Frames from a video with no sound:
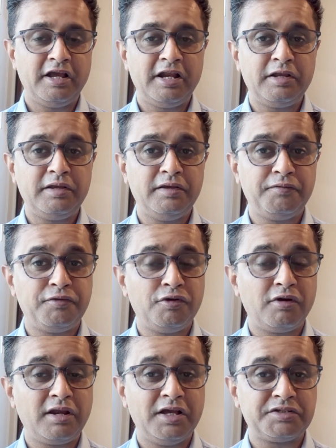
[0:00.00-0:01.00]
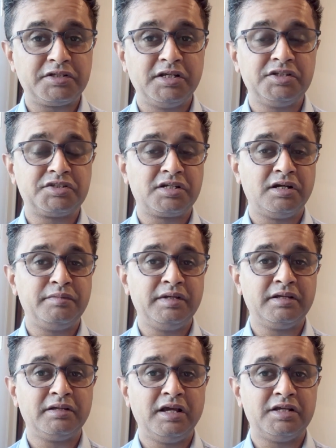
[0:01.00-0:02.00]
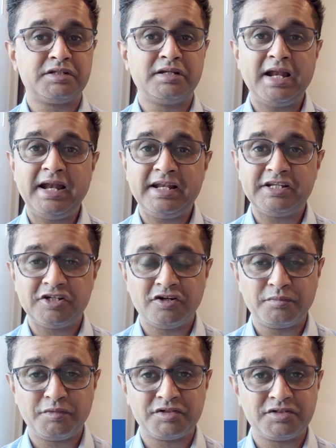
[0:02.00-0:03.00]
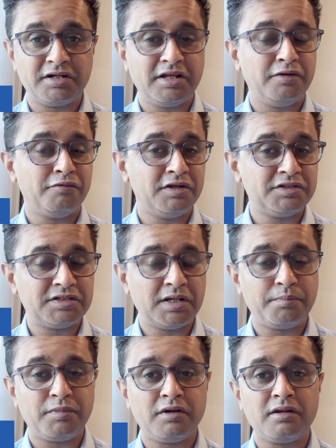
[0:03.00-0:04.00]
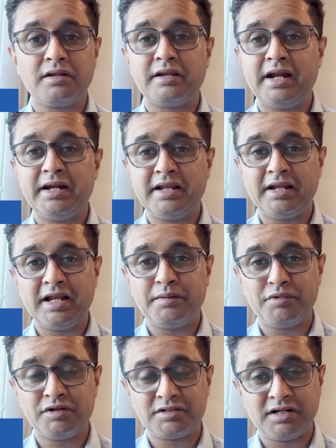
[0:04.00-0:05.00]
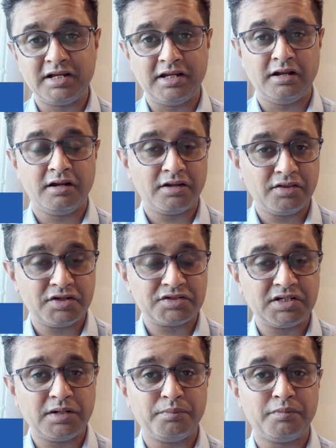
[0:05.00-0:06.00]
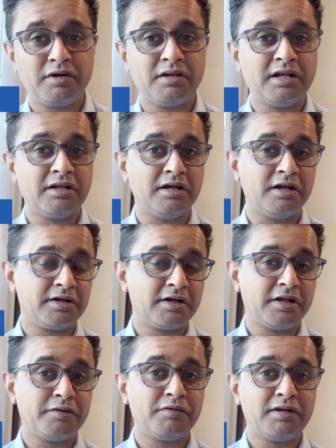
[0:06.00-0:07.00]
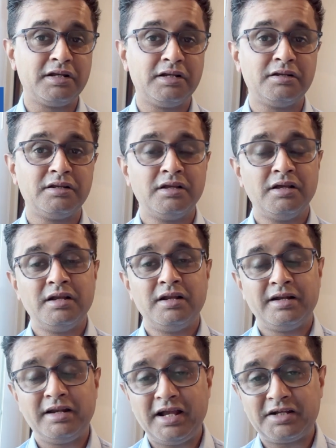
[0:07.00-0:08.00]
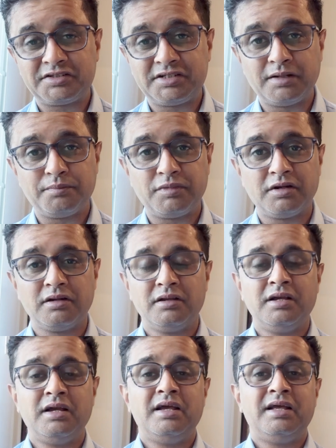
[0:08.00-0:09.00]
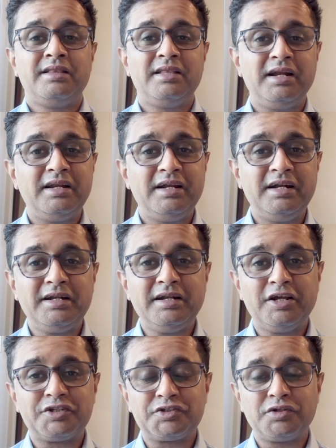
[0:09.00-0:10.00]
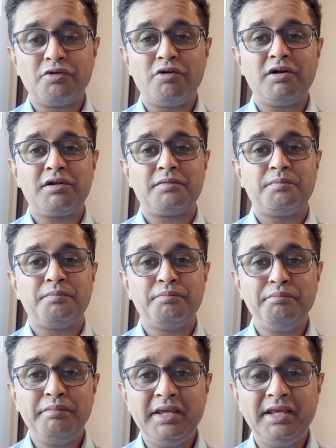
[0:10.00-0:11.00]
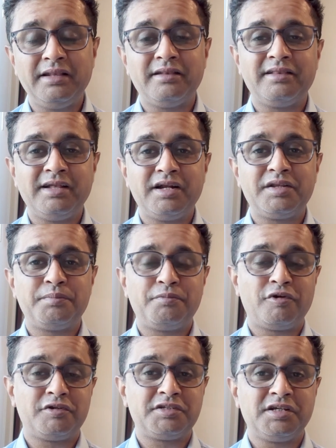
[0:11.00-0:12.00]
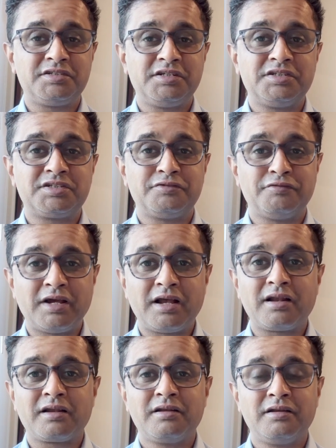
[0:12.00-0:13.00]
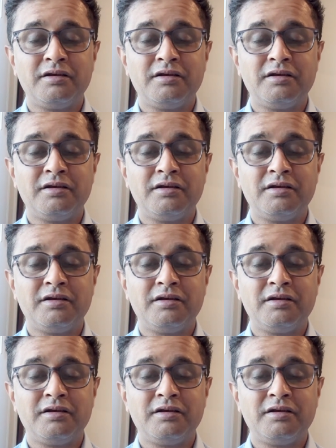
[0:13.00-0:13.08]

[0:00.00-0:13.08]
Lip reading: and if your assay is coming as a 97% in one sample, 99% in another sample, and 101 in next sample, then it does not mean that process is well